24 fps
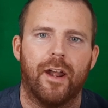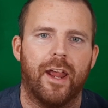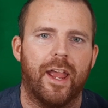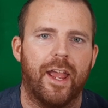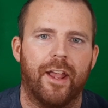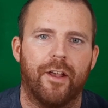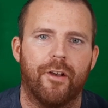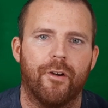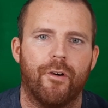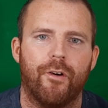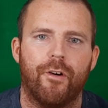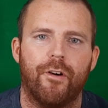
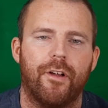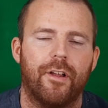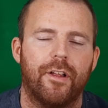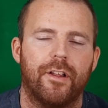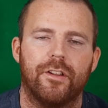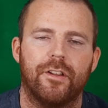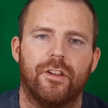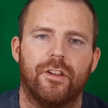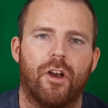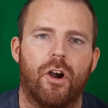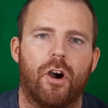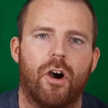angle
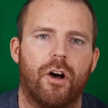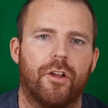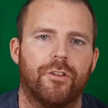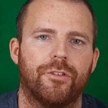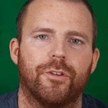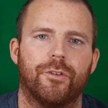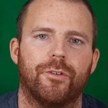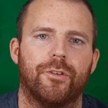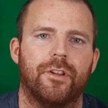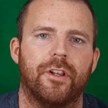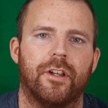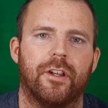
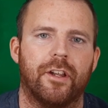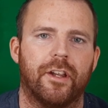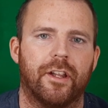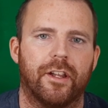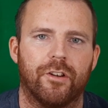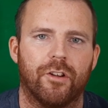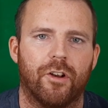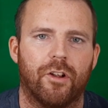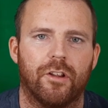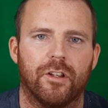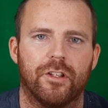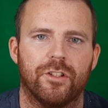also didn't
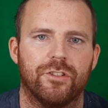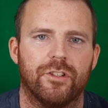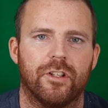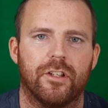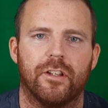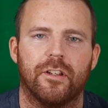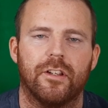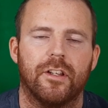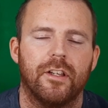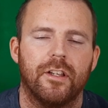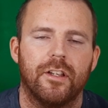acknowledge it.